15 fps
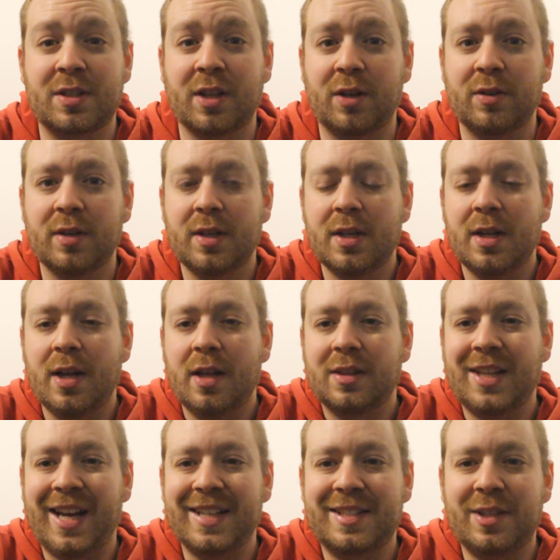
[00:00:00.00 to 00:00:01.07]
So
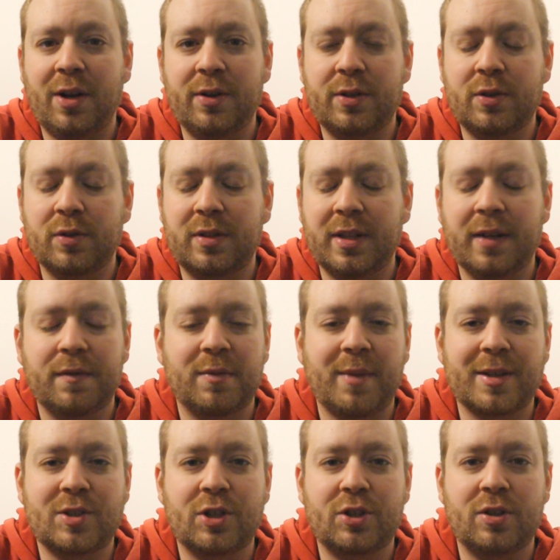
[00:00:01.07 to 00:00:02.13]
that's the only good thing for
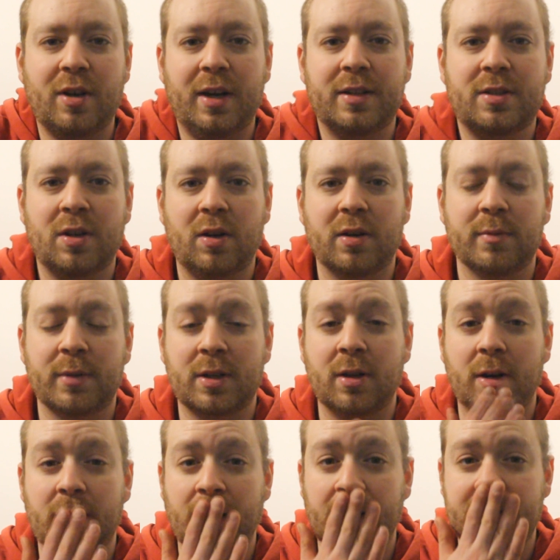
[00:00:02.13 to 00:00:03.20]
Manchester United. Tottenham have
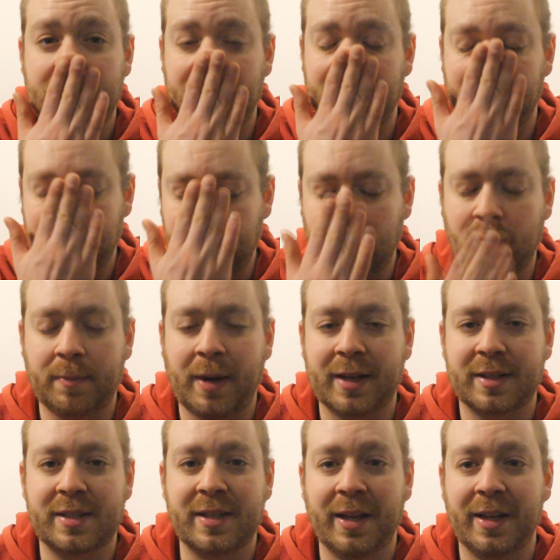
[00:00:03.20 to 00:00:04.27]
got to go to Liverpool and
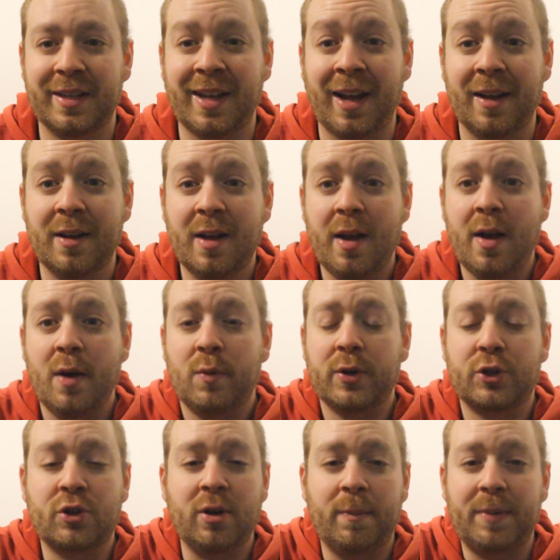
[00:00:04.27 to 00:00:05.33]
Man City yet,
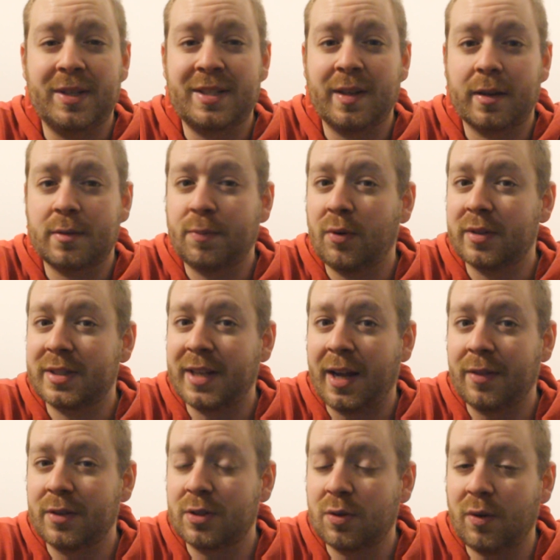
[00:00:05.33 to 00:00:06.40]
which could be 6 points
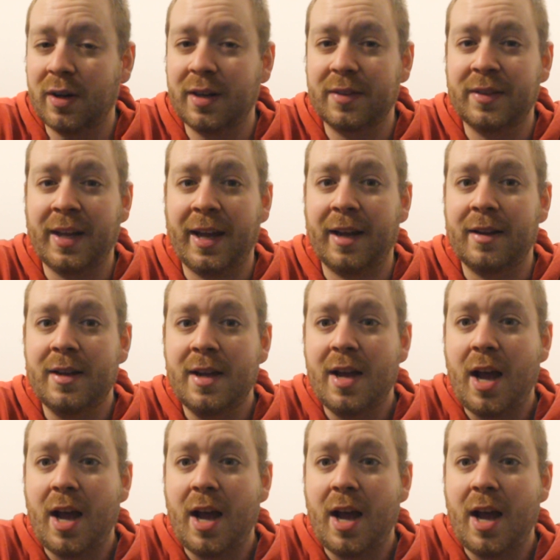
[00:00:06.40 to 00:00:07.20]
down the toilet there.